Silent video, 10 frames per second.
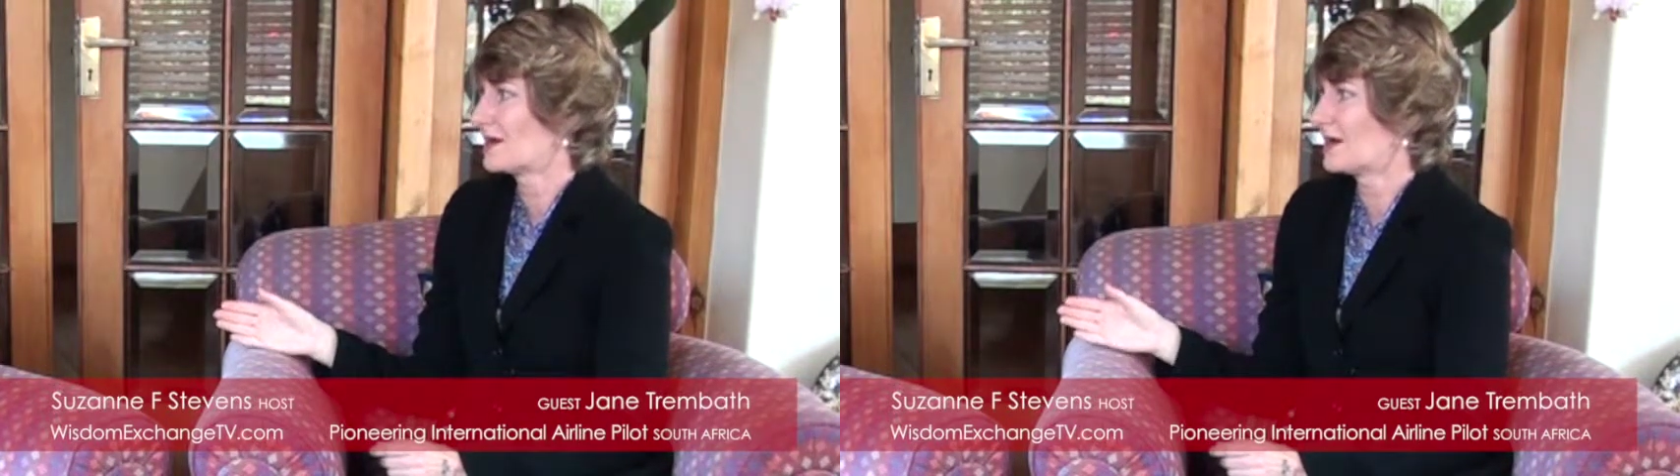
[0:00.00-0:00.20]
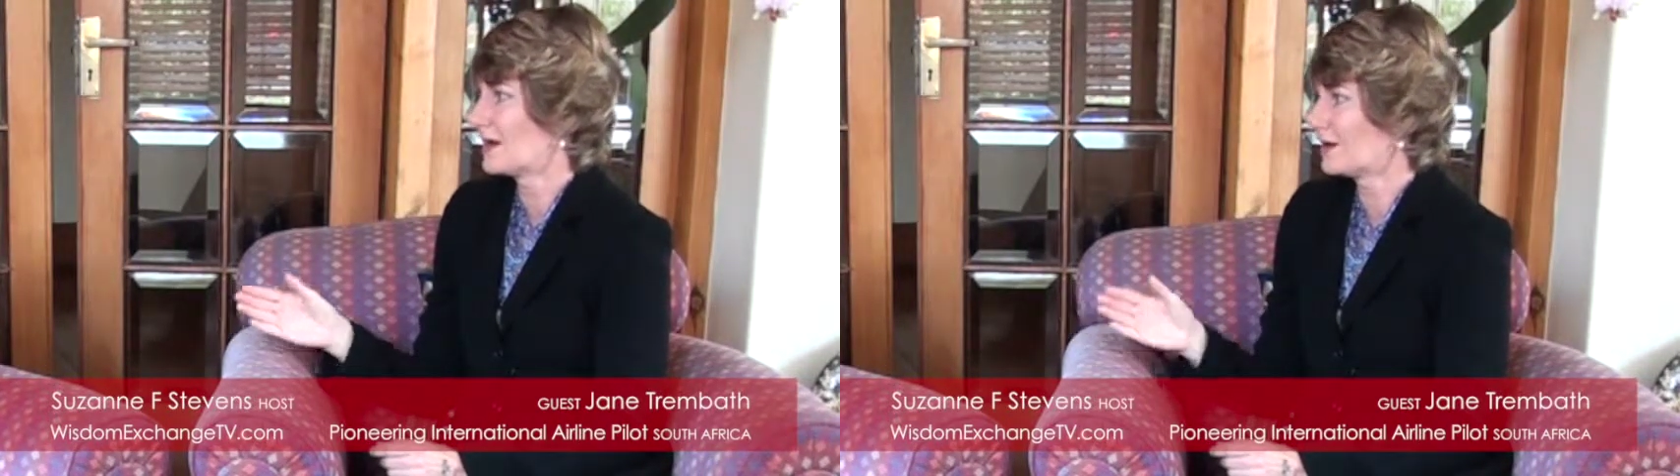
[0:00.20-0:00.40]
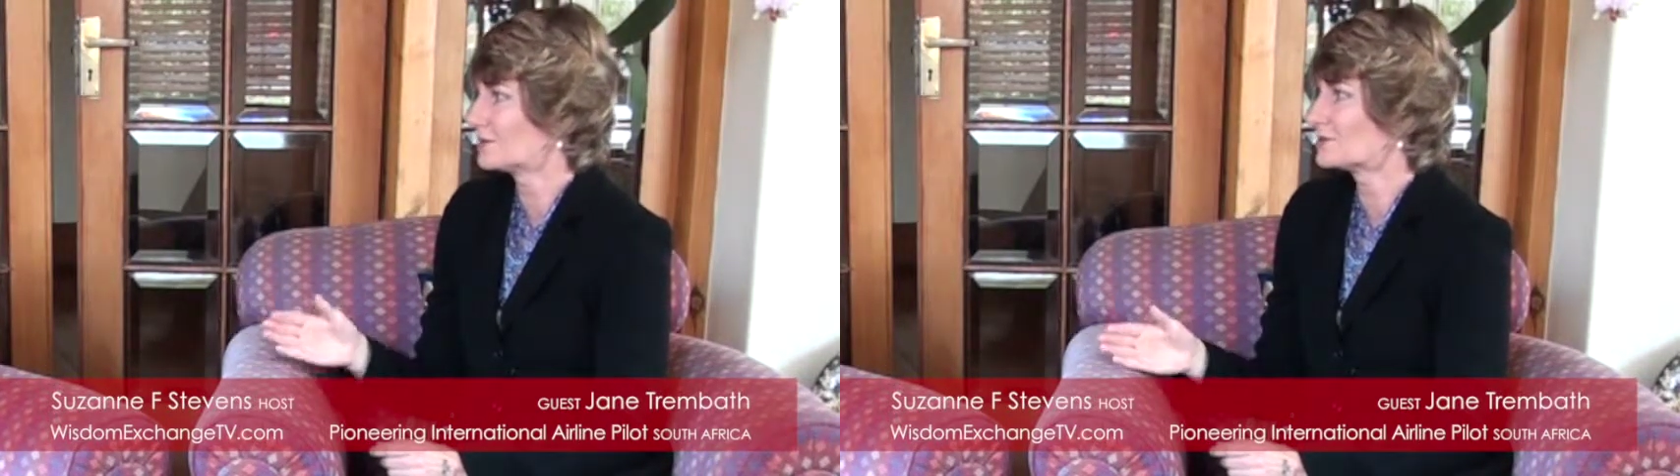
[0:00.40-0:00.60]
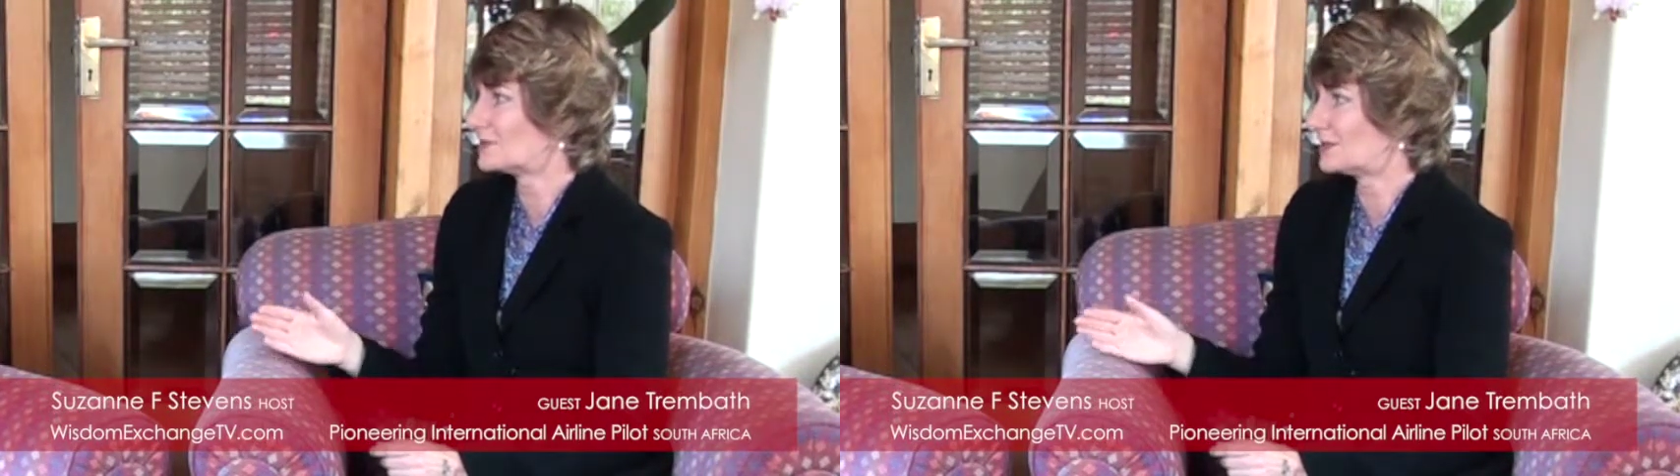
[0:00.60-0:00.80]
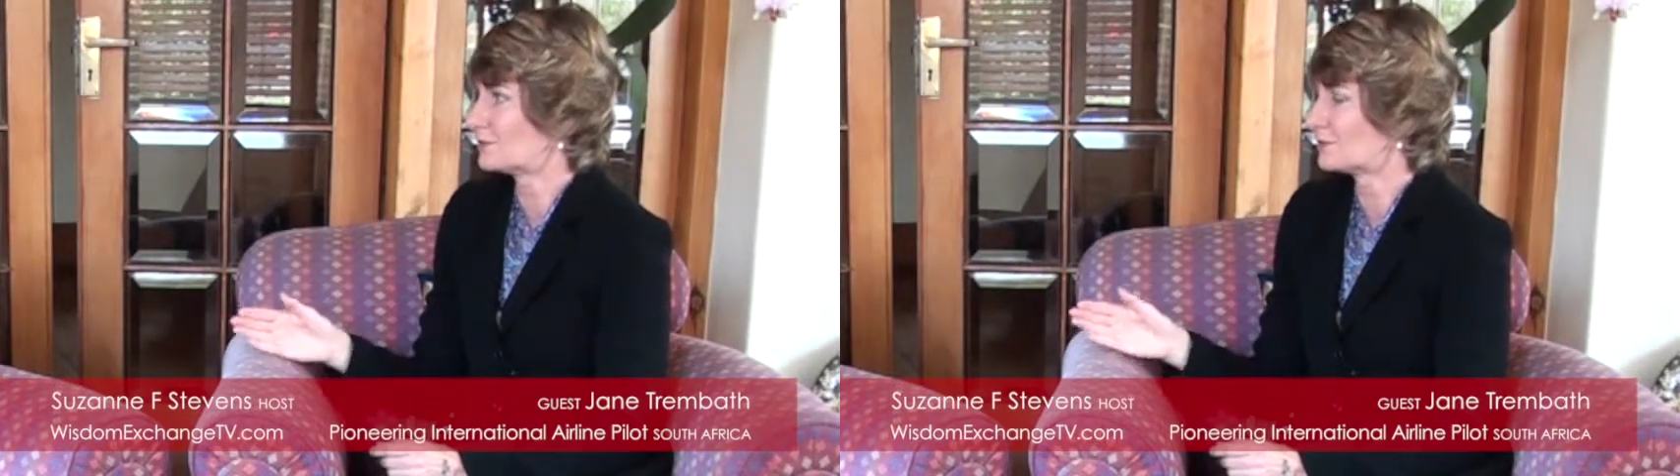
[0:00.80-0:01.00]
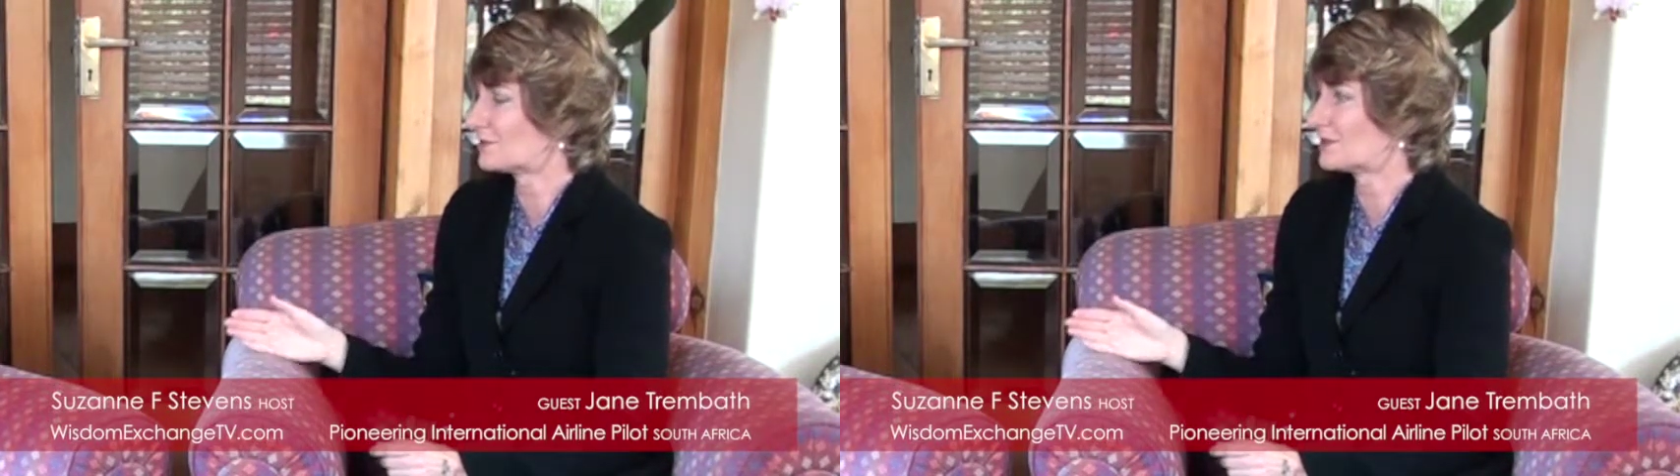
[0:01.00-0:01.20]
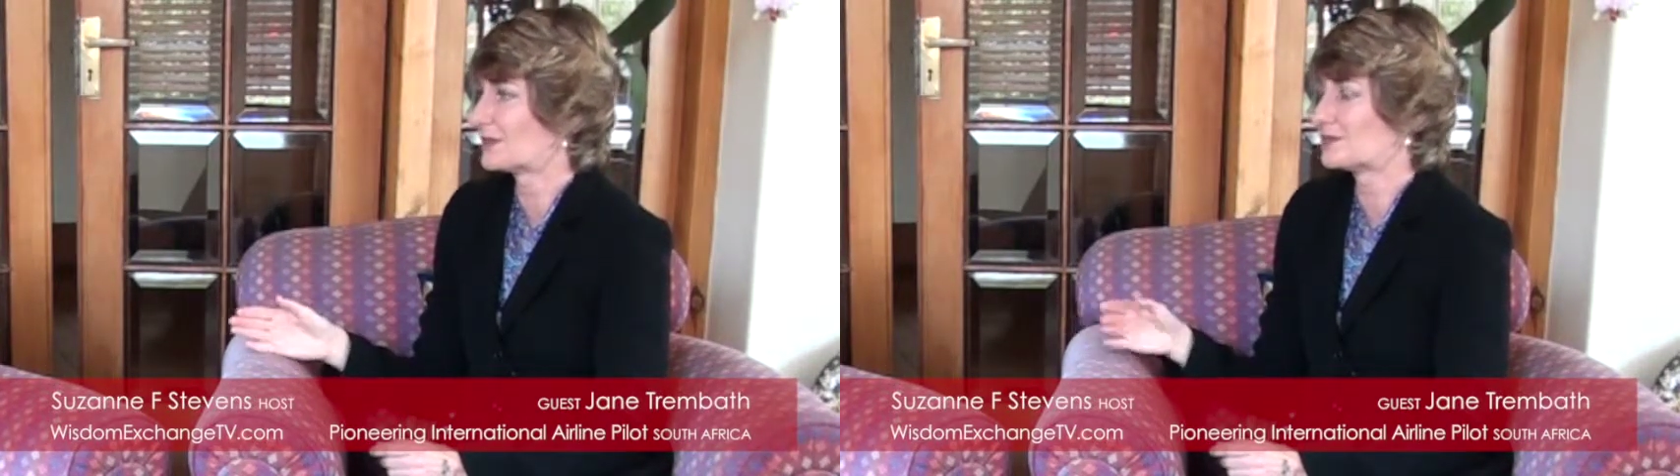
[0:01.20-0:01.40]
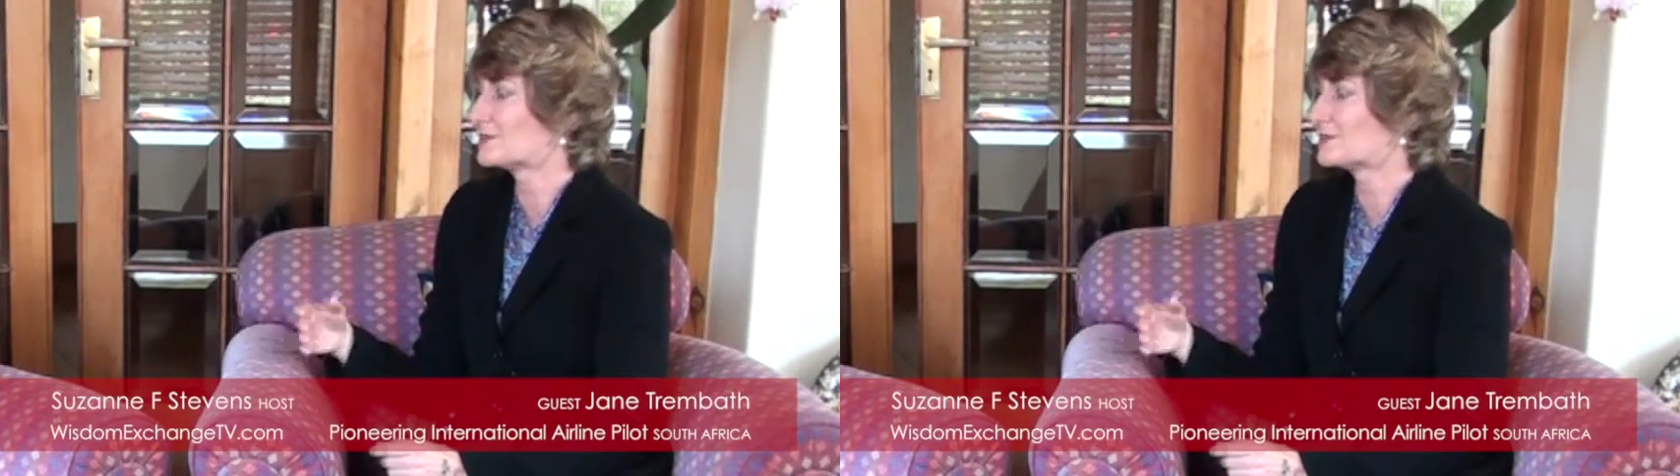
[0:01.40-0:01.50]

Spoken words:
how to deal with it, and they